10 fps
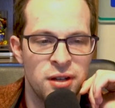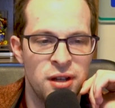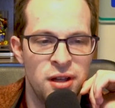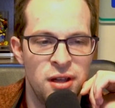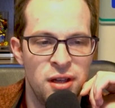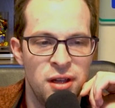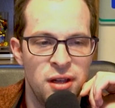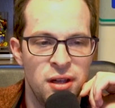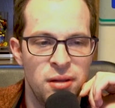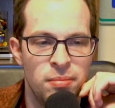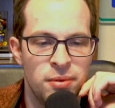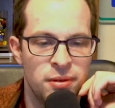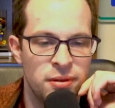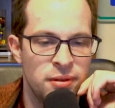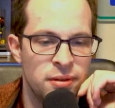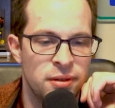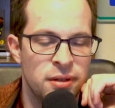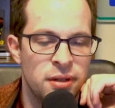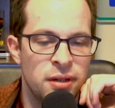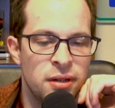up.
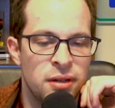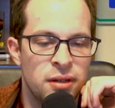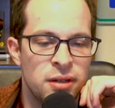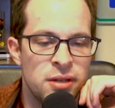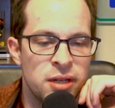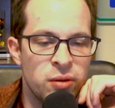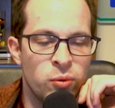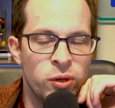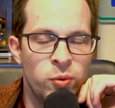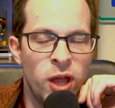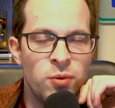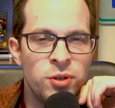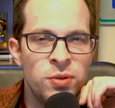It's like, well, that's what you